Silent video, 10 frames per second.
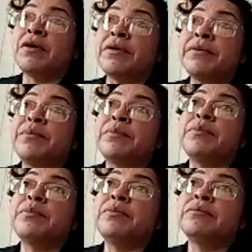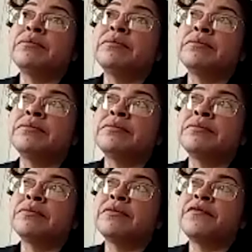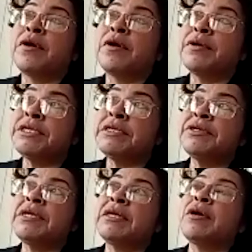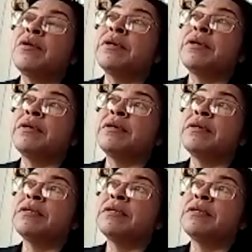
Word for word: our for our children and our